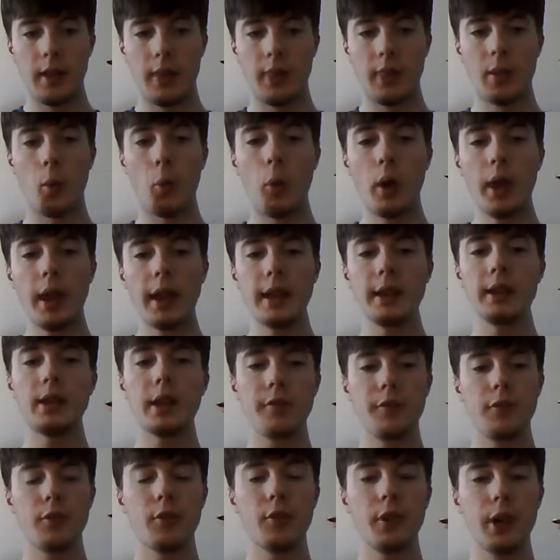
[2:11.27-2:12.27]
The weight
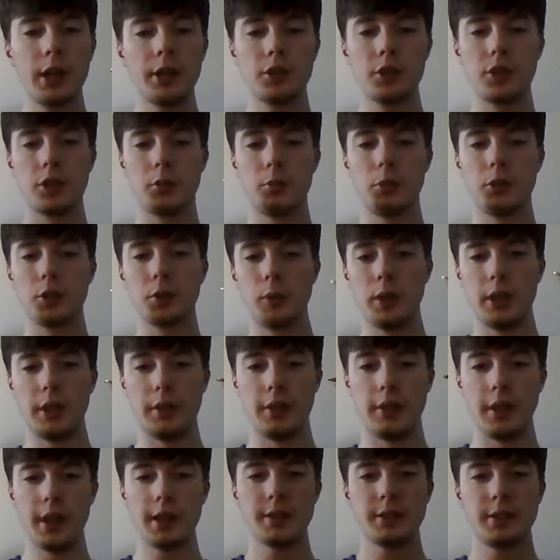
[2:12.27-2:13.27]
differential between
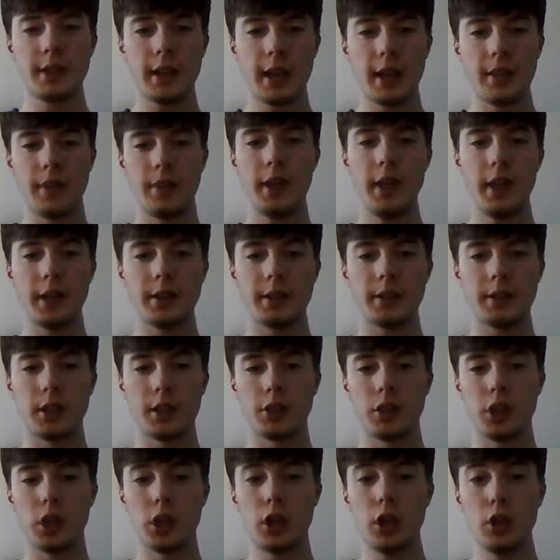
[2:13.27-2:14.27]
this and this
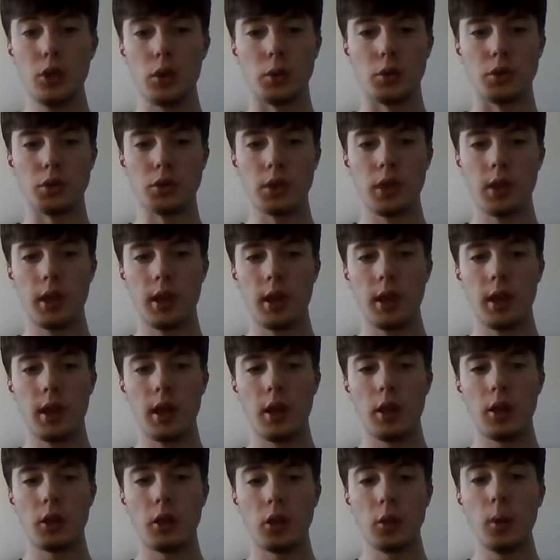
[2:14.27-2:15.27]
is huge.
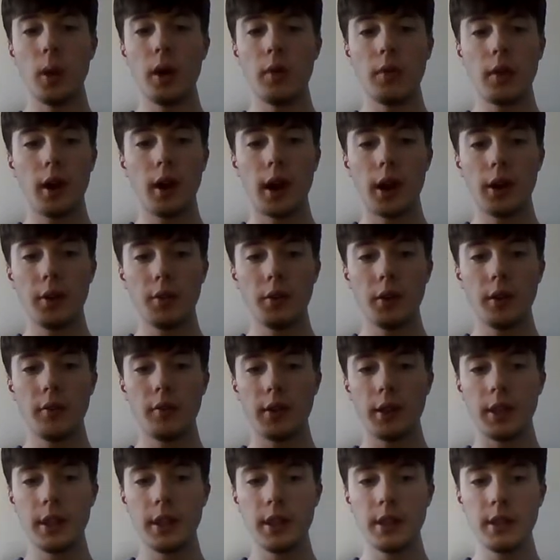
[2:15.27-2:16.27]
You have 100
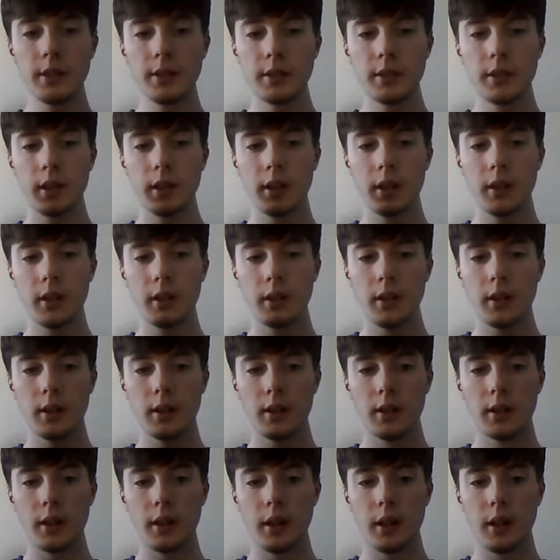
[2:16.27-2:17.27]
of these,
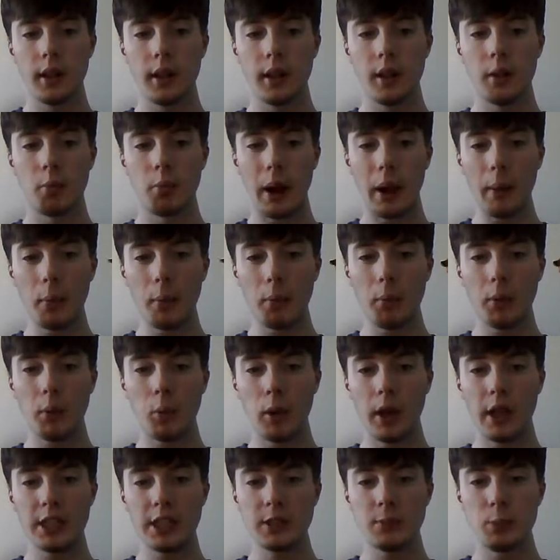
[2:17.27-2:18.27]
probably
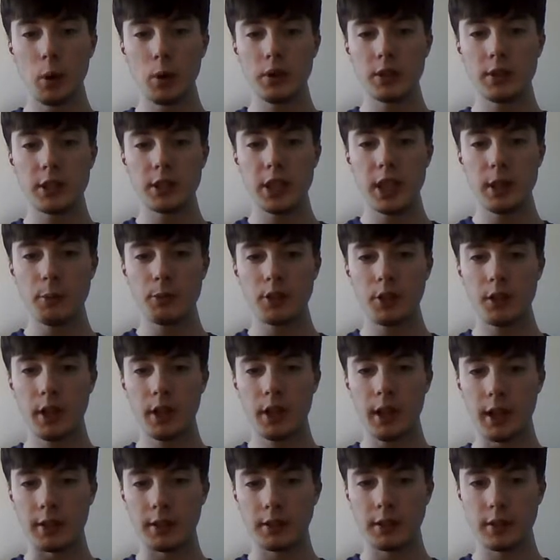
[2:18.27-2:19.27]
weighs about the same as
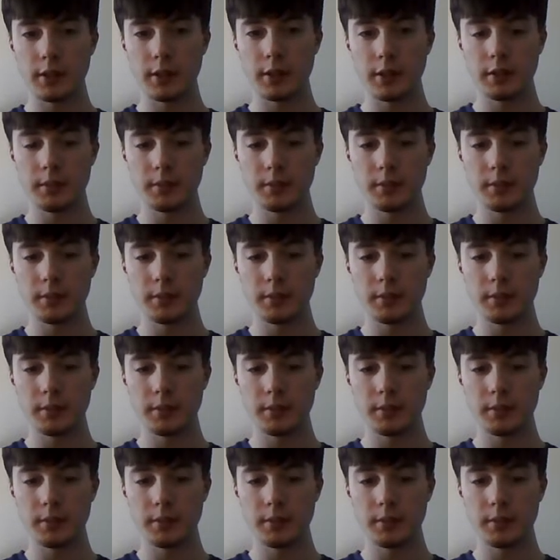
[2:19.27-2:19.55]
this.